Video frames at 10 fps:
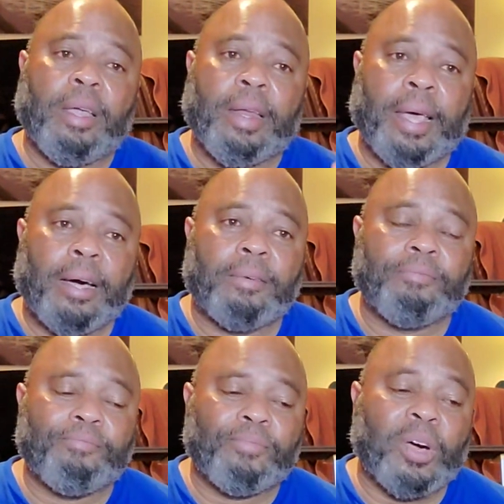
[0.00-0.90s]
Now,
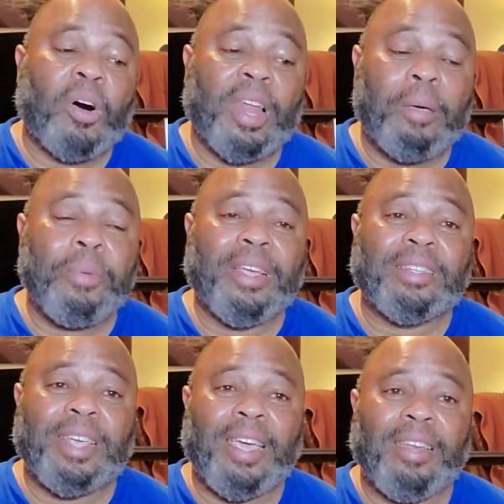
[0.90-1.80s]
all that being
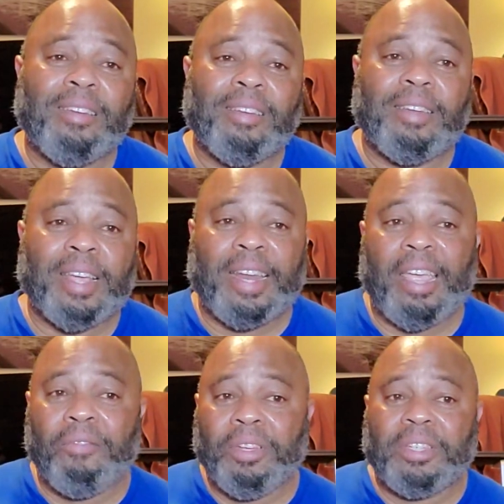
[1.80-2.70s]
said, that
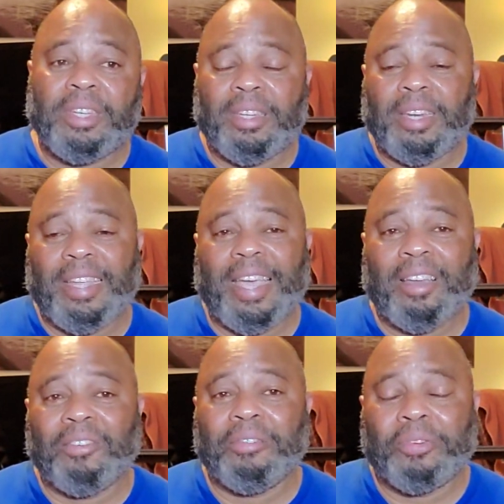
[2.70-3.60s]
AV10 that he
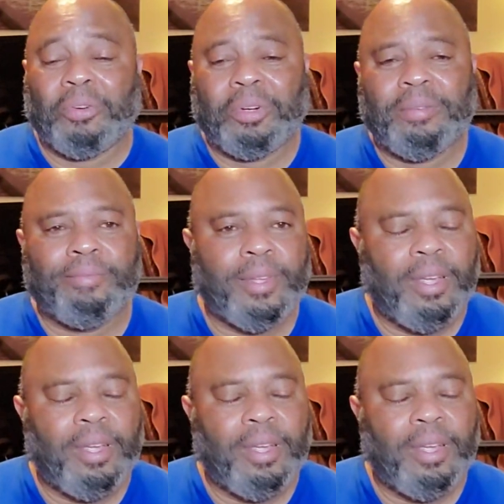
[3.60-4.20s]
had on the floor,